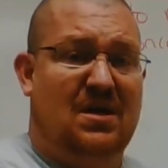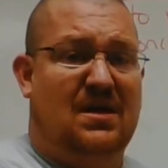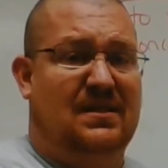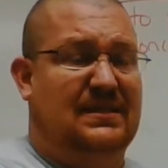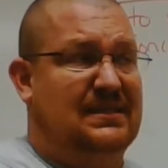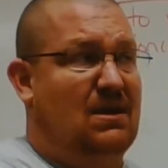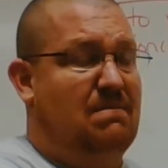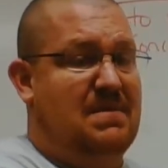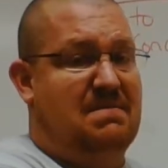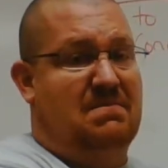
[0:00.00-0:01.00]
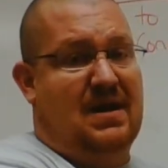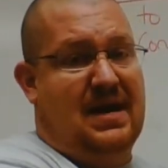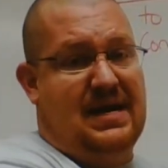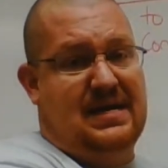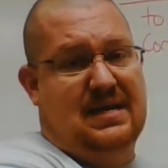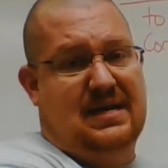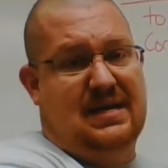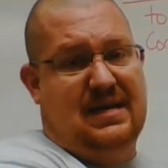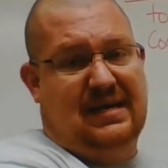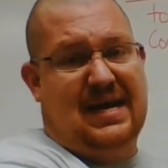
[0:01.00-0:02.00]
the cell membrane
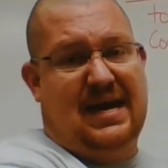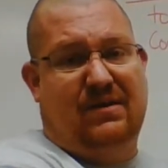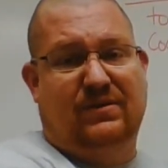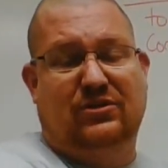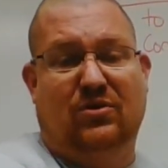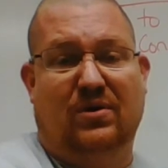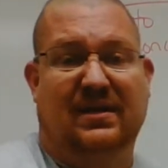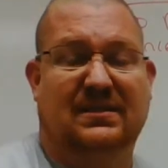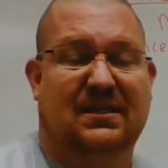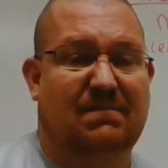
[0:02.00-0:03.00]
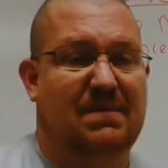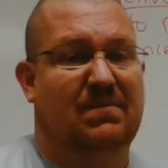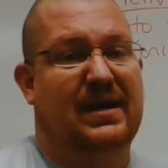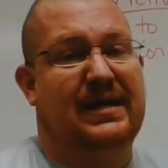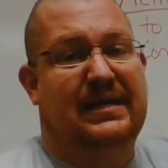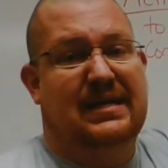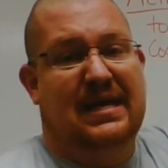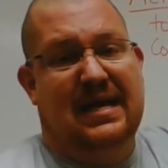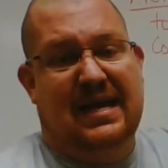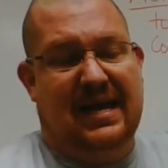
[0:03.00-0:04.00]
and kind of rejoining the cell membrane
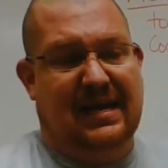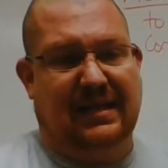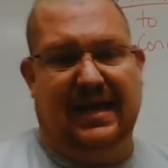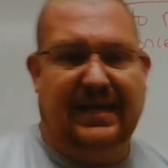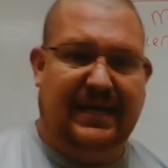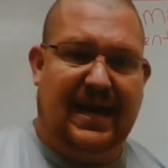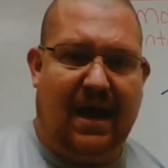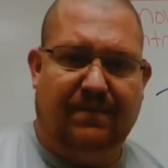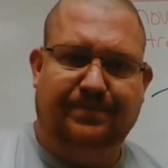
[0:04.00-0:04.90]
and letting it out.